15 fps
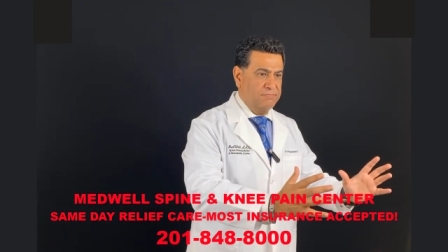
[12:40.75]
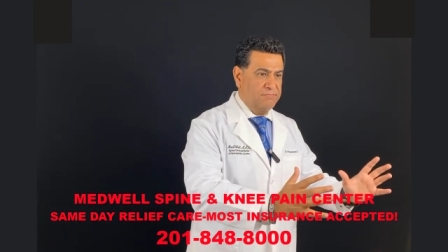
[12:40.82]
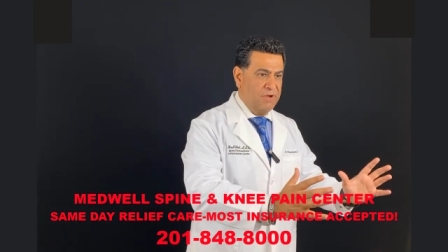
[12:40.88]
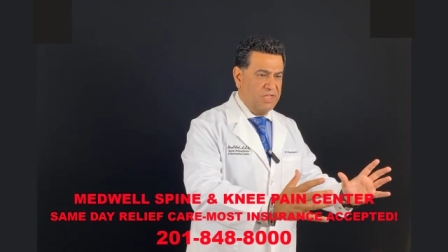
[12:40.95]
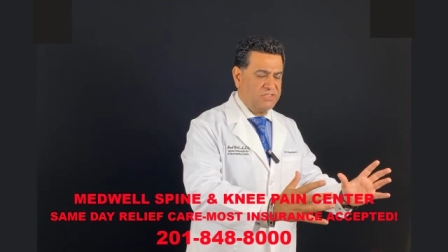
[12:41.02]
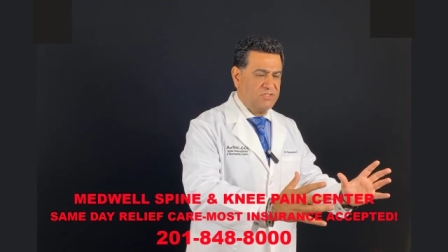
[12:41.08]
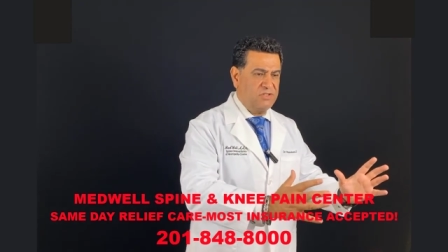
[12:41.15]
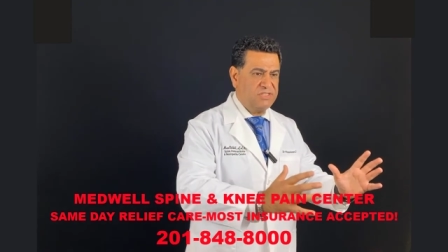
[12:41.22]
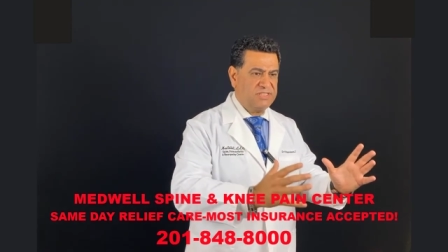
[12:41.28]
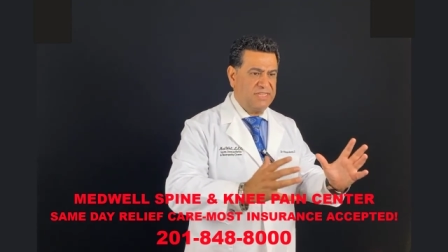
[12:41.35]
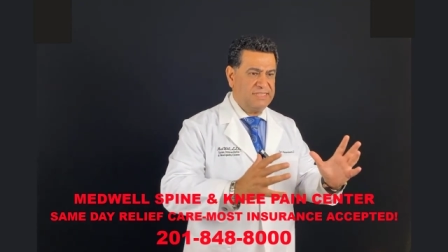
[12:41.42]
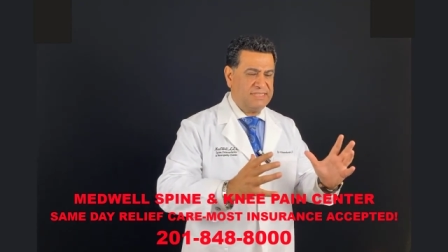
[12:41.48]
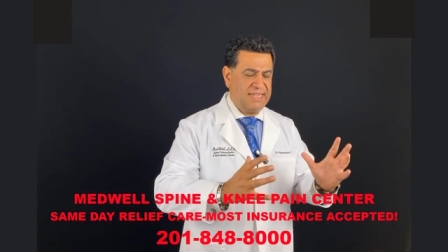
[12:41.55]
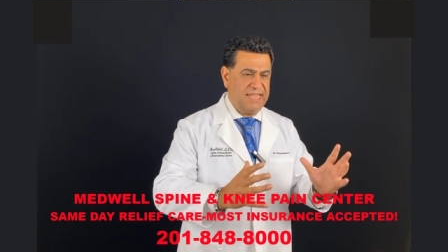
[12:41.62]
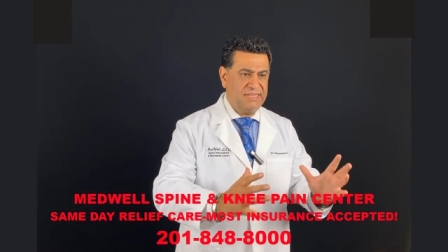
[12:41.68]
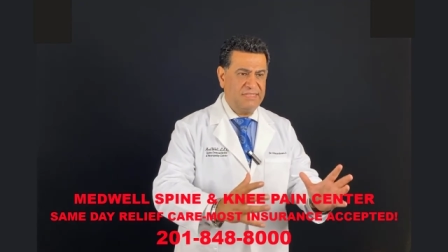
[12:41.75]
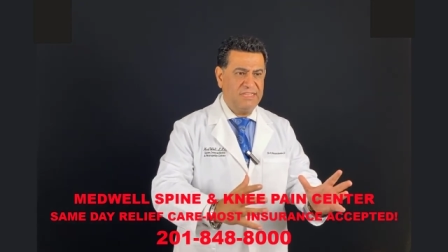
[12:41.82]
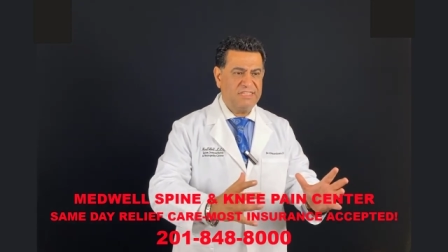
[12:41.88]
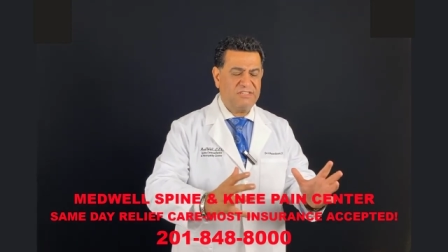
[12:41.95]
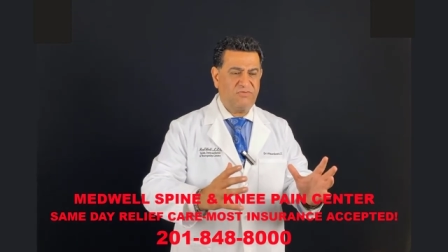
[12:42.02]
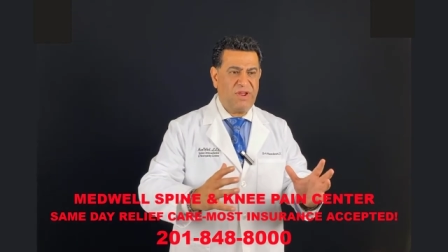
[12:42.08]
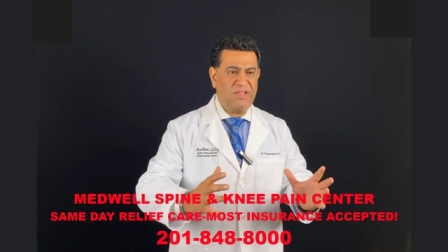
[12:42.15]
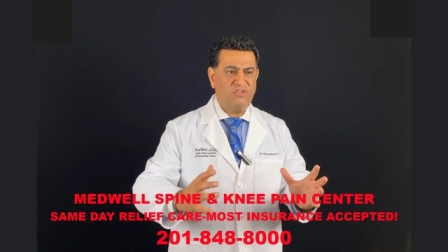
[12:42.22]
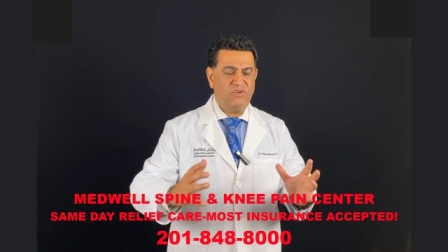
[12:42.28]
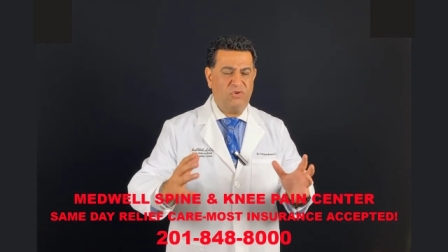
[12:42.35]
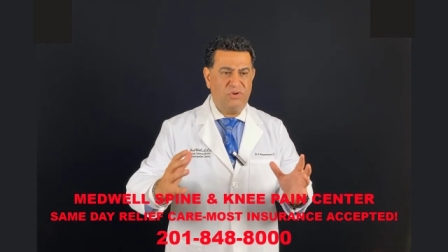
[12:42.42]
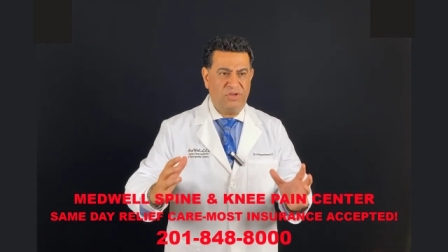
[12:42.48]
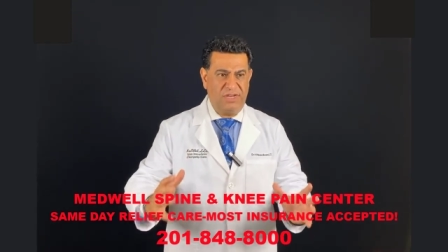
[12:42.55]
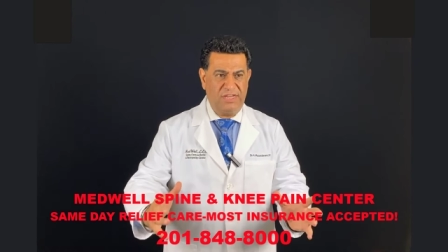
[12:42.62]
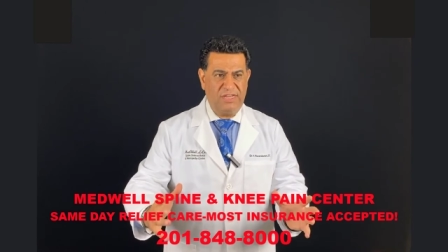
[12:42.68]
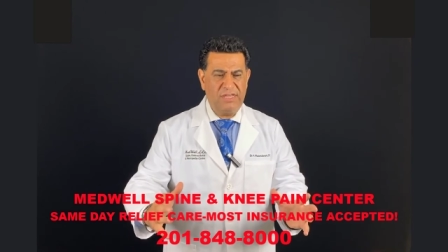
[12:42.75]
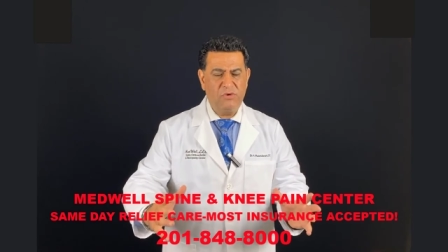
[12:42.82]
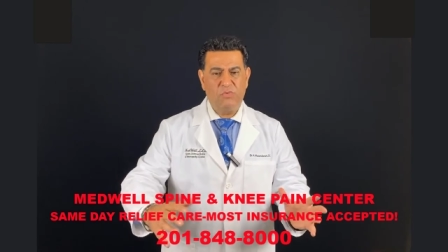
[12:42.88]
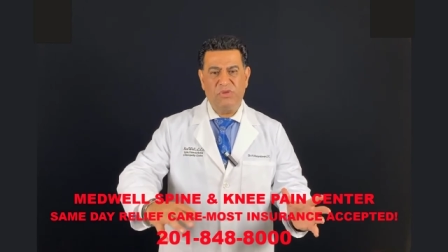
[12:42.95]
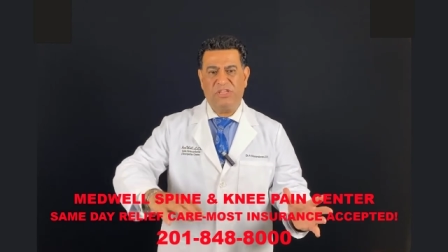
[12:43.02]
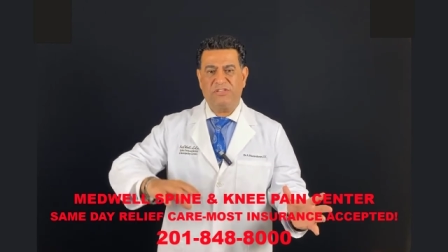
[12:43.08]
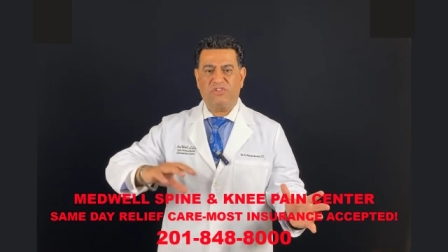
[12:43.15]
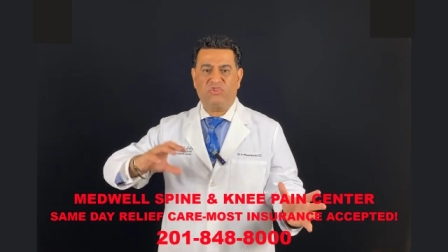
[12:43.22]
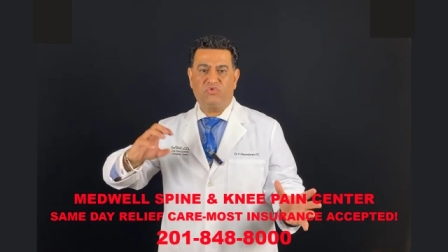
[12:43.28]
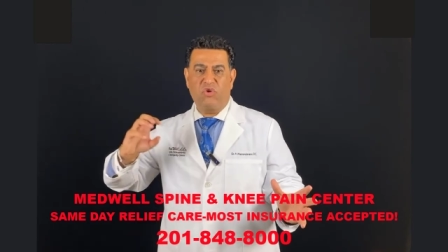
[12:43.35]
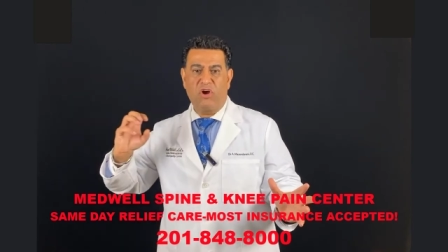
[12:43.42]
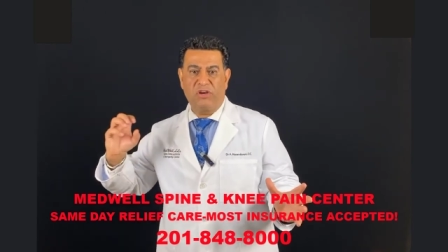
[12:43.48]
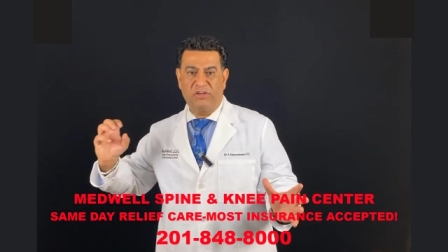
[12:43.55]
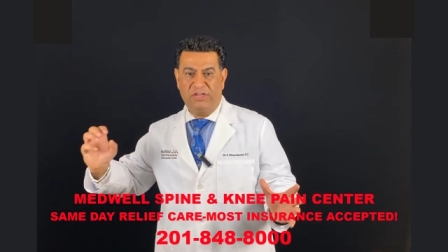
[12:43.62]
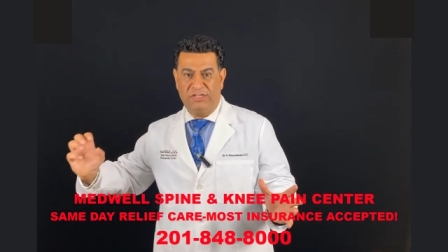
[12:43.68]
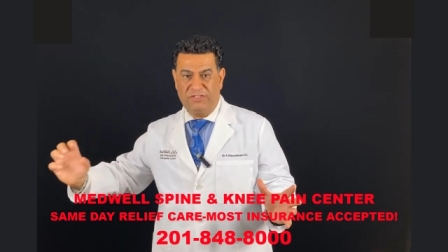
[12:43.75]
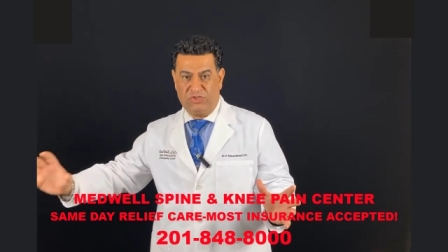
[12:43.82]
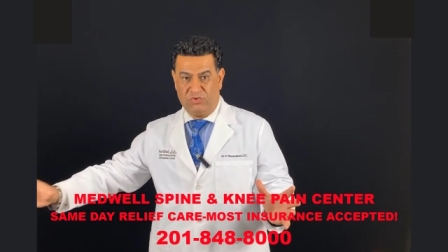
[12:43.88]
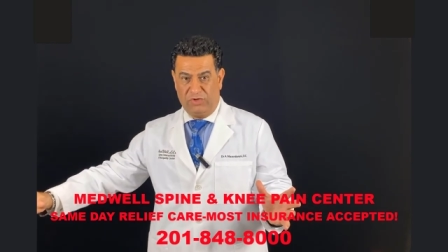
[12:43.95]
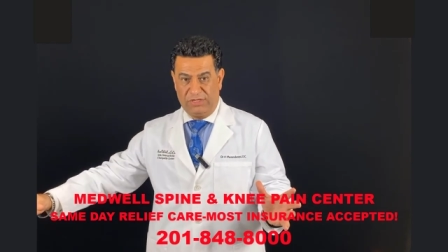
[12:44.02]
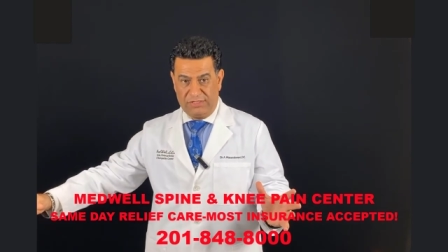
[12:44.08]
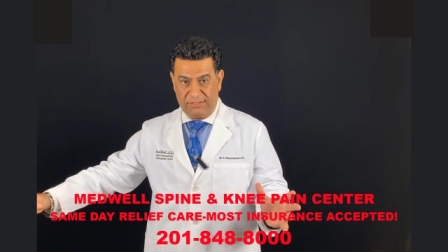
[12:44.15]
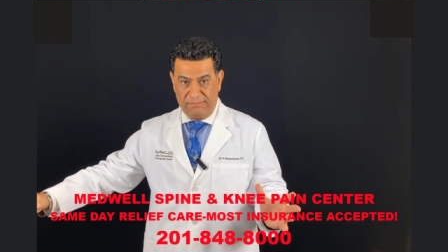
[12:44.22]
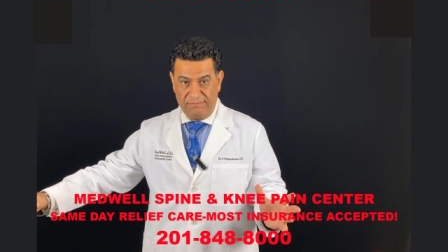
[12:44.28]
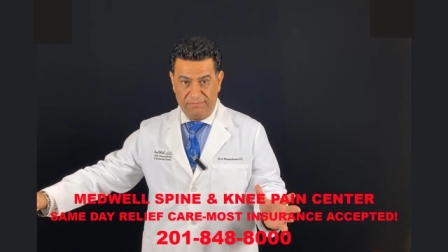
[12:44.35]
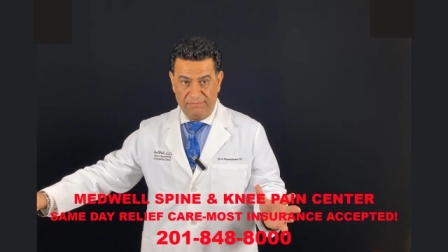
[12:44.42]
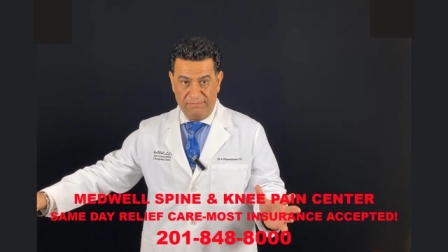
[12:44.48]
muscles and tendons around your knee with a strong knee joint.